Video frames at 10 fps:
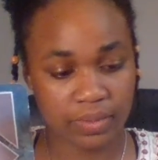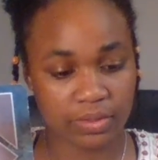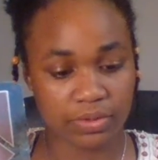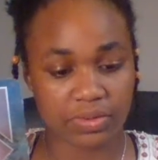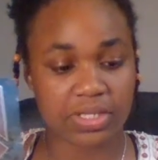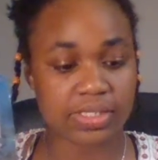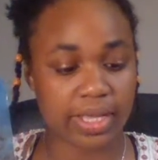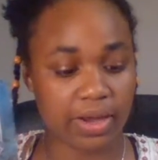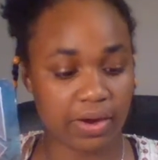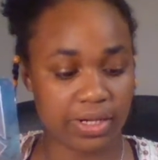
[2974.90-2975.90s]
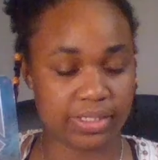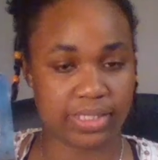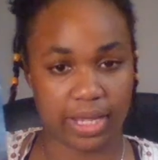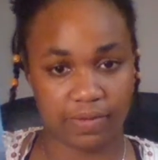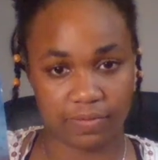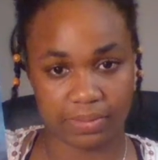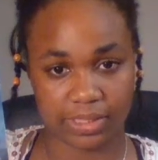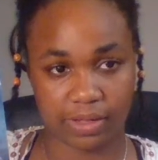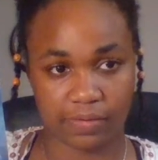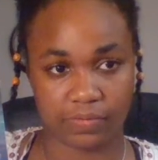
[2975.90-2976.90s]
this lighthearted side of
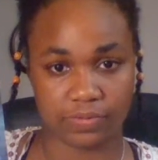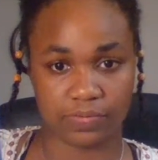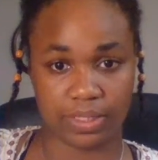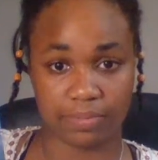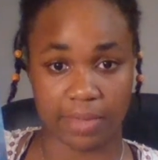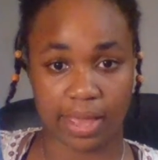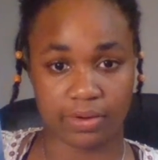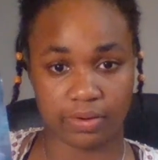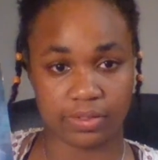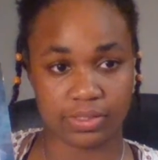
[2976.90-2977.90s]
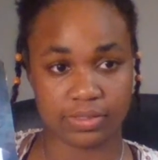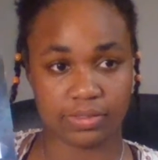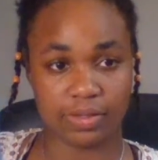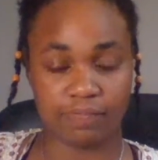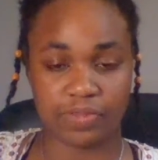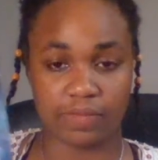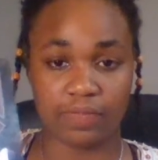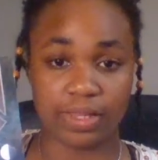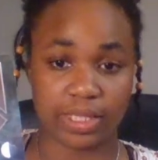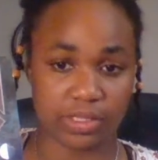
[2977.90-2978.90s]
themselves really matters. They
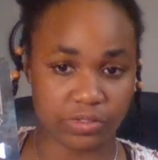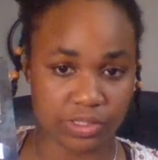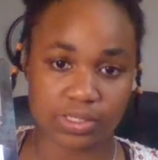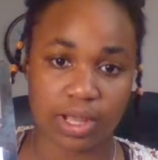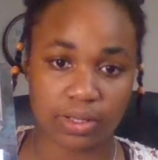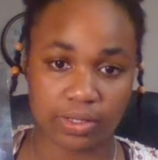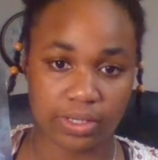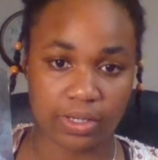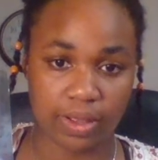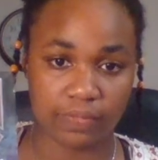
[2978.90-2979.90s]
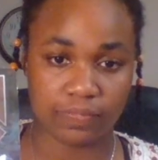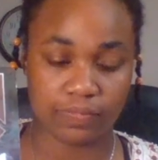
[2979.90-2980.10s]
feel like they're just not good enough.